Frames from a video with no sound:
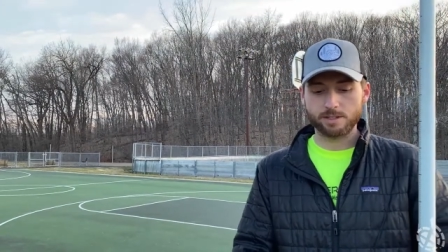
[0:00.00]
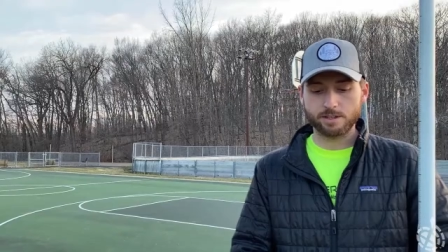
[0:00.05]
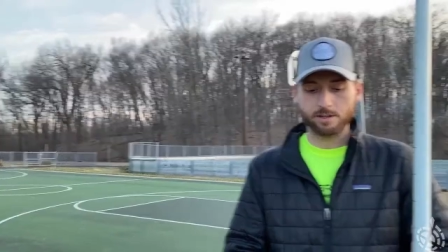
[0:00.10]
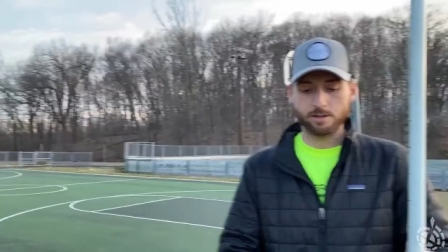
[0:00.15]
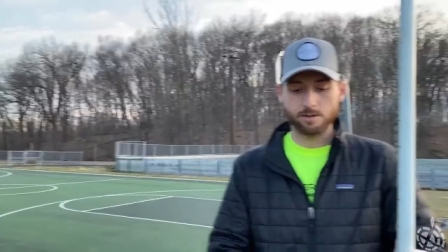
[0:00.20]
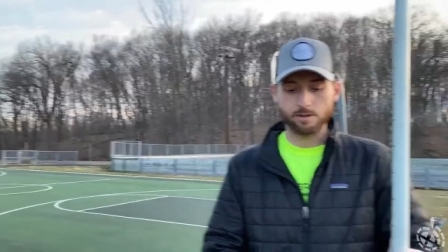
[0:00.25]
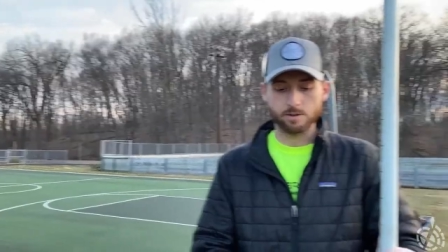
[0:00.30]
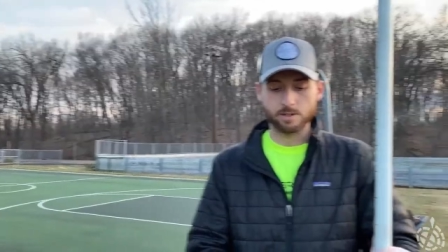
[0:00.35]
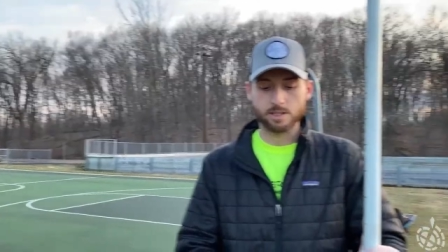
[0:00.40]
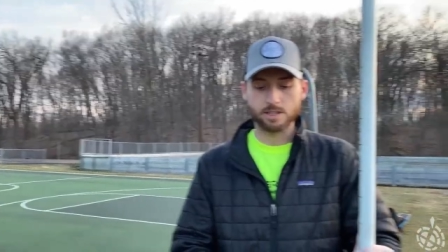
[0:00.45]

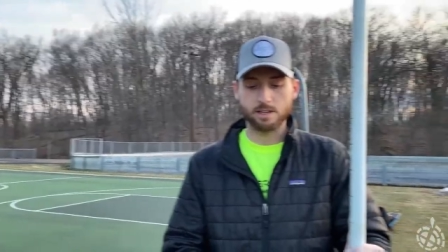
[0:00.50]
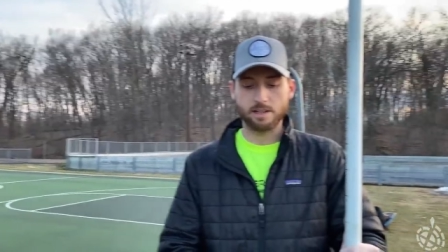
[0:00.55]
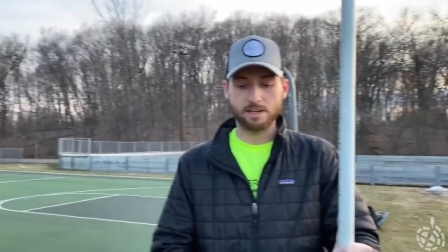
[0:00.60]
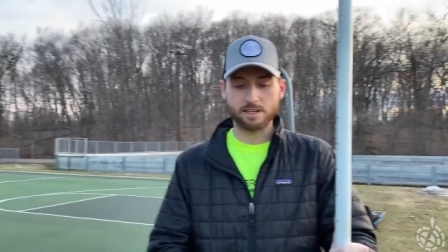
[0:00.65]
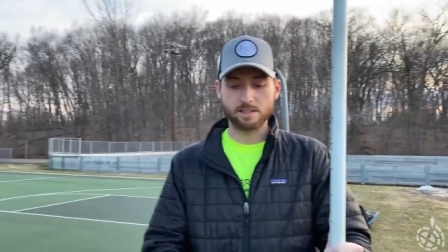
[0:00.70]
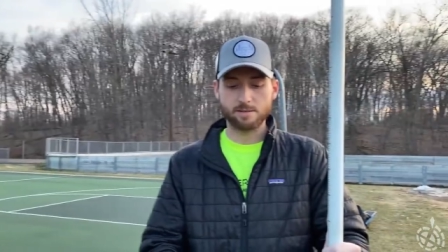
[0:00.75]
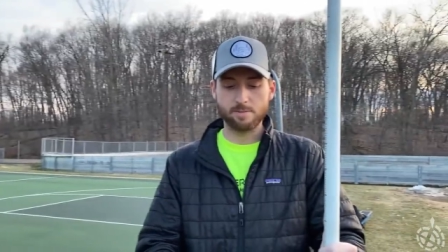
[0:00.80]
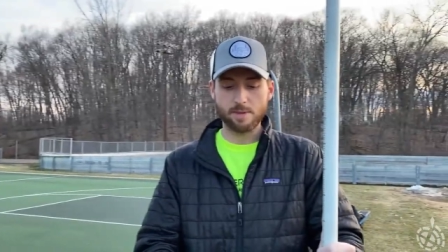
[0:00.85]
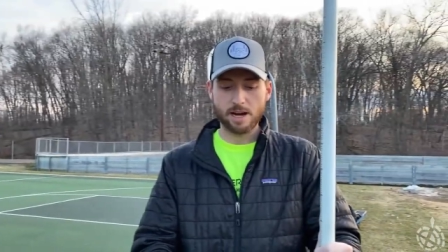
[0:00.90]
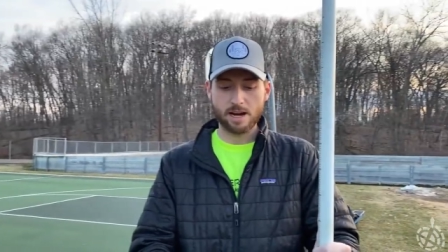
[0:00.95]
to
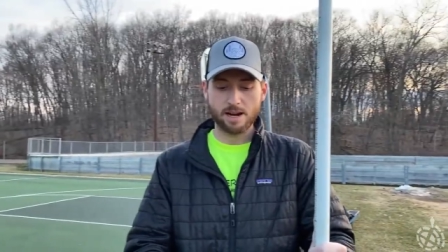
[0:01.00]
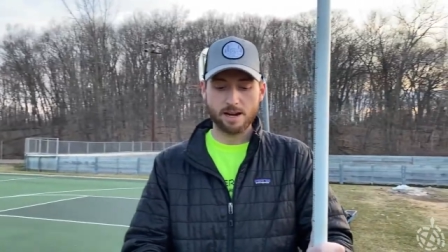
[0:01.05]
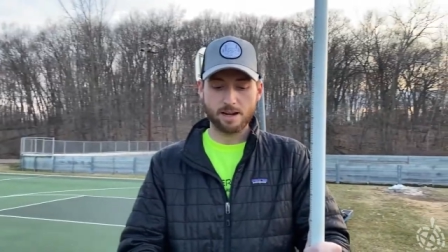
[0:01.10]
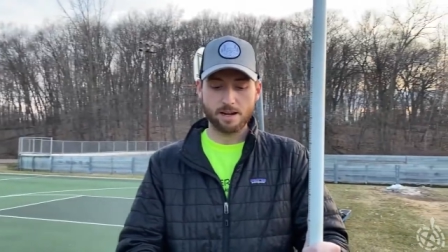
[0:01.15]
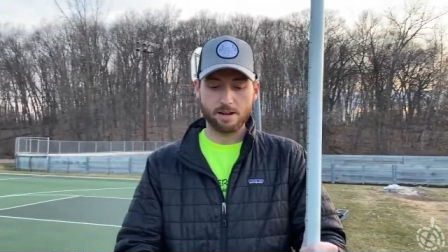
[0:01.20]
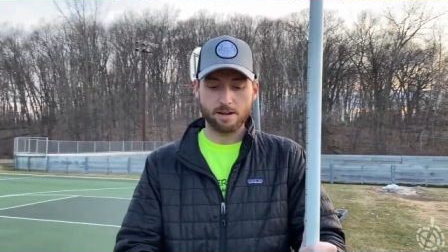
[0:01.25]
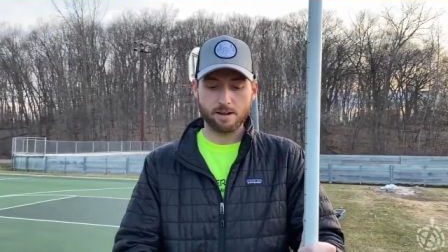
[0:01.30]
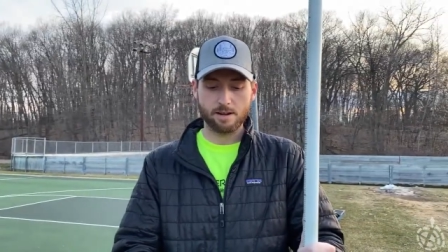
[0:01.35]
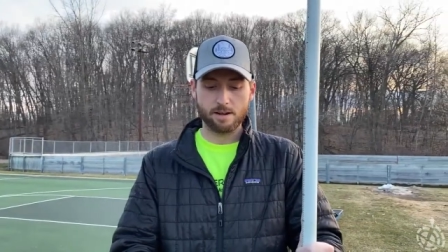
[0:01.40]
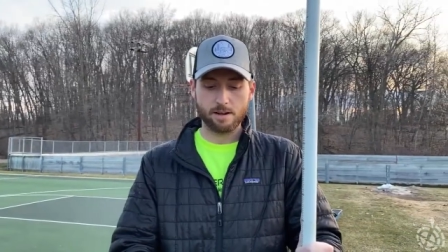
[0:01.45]
select my
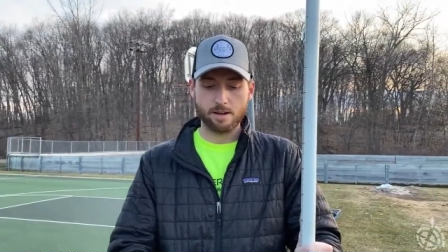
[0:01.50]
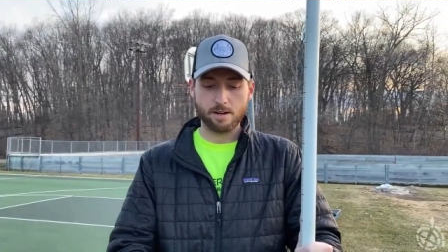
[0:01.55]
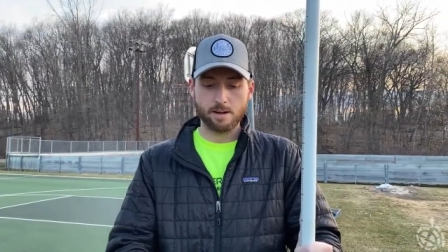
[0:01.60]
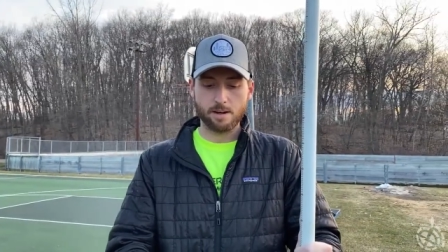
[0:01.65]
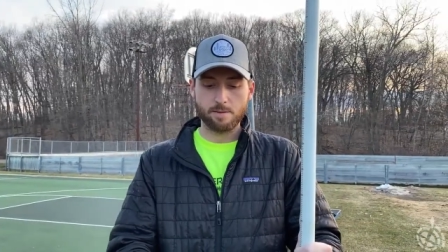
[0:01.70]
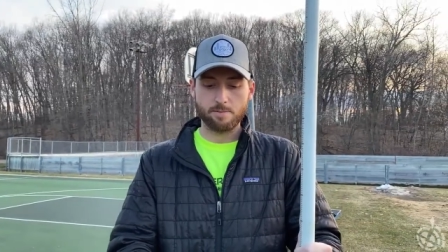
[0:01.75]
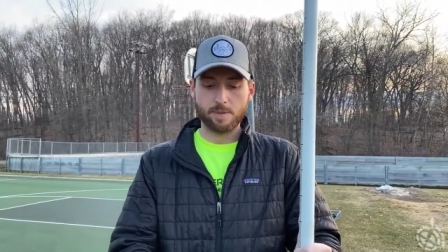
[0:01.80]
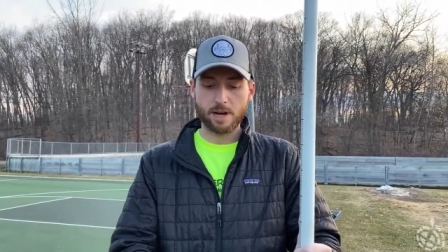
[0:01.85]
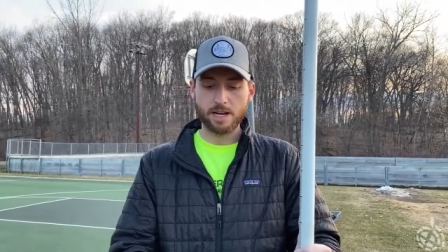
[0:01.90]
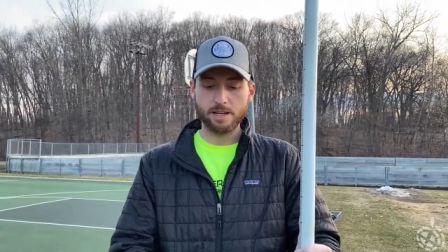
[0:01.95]

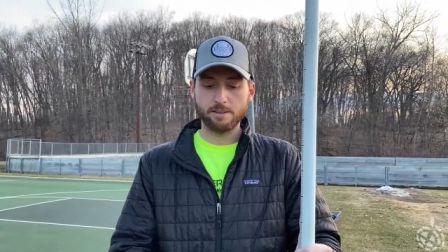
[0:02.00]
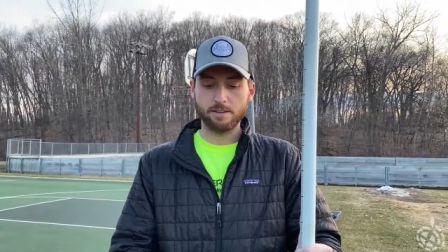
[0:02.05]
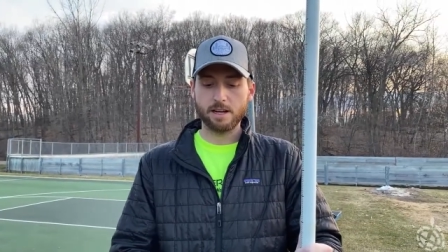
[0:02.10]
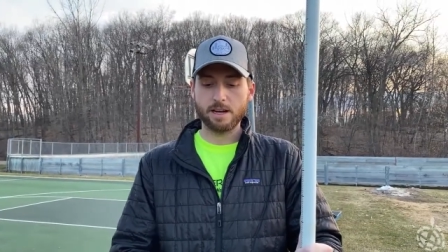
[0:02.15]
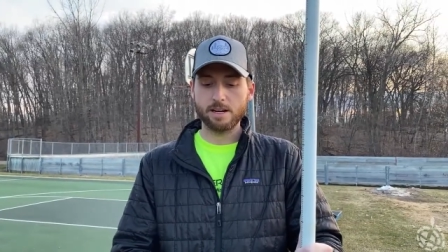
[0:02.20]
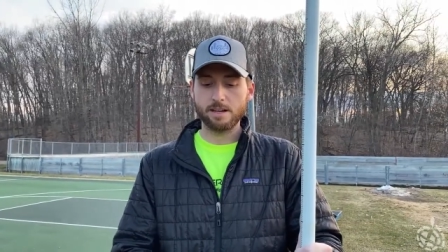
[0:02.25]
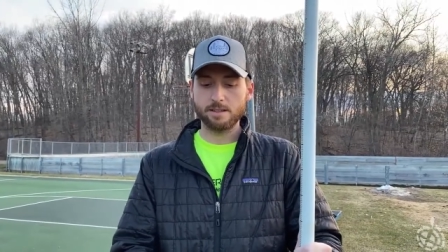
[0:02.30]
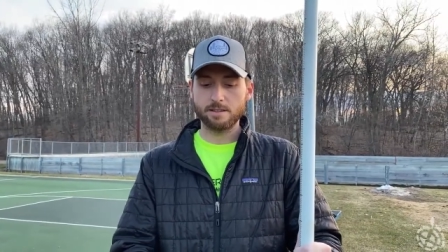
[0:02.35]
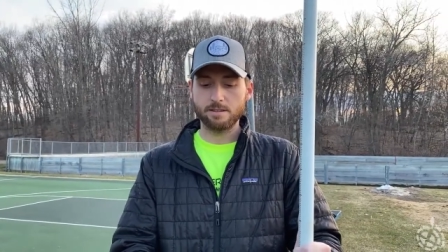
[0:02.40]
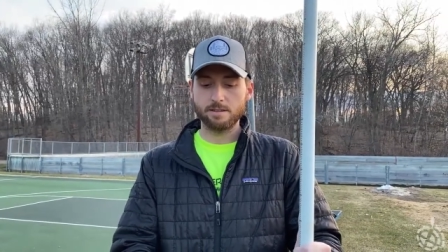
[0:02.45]
paint
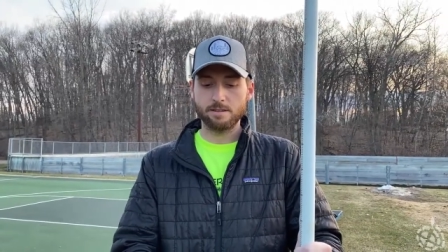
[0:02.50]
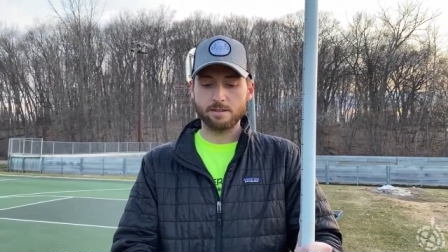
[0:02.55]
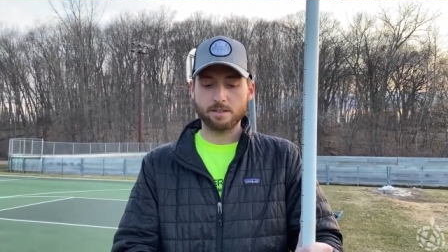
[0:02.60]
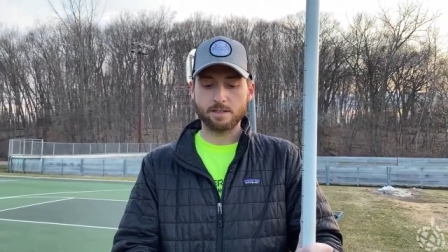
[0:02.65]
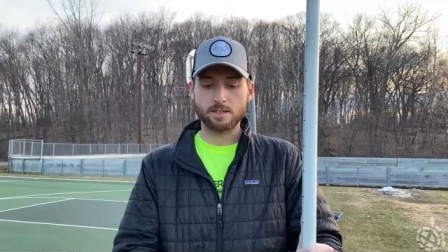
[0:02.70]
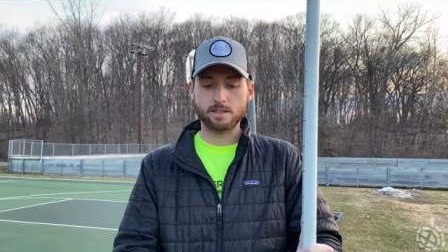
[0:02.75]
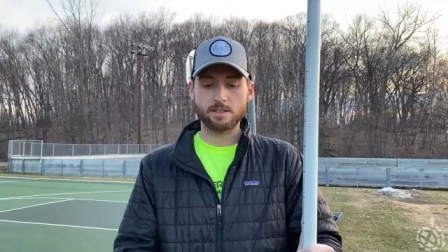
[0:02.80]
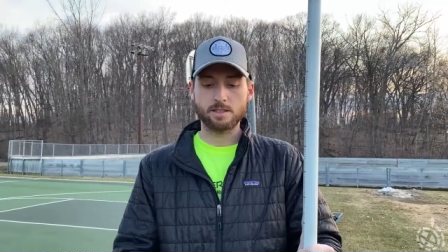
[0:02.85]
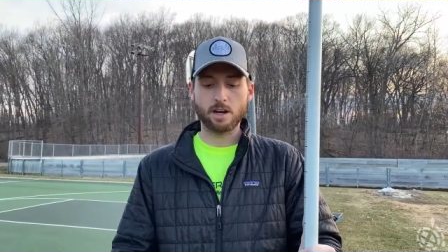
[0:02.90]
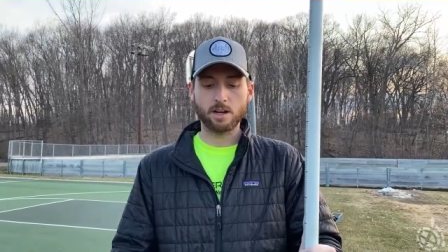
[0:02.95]
line
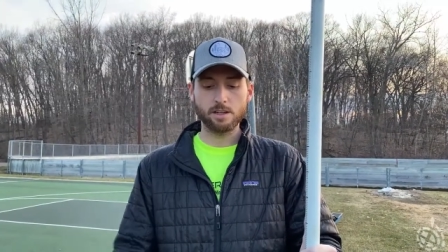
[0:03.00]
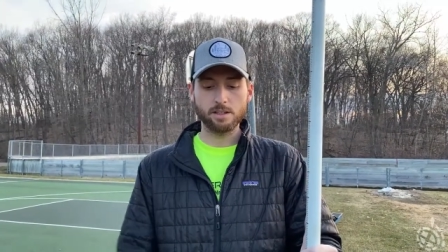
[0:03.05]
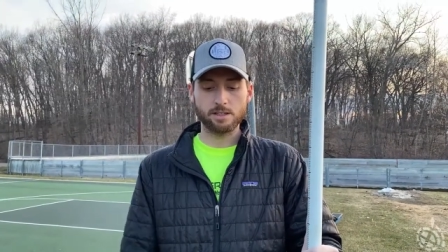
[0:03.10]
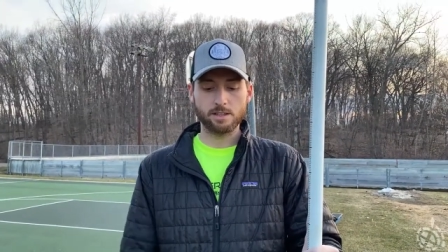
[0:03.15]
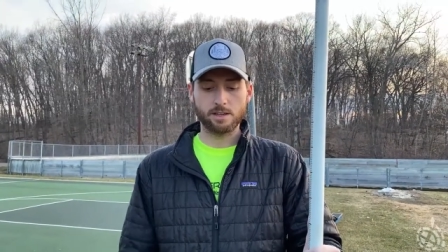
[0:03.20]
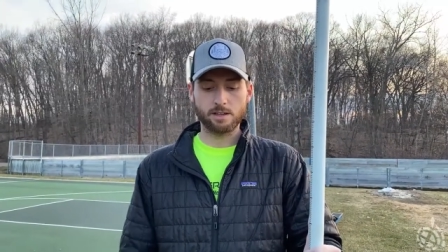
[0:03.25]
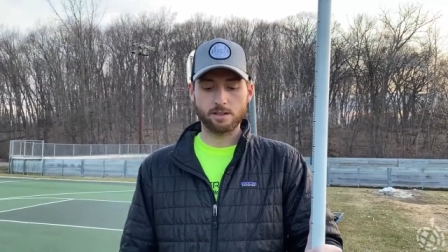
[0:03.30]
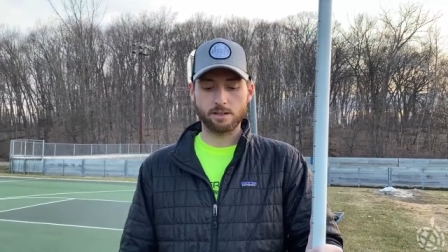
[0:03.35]
start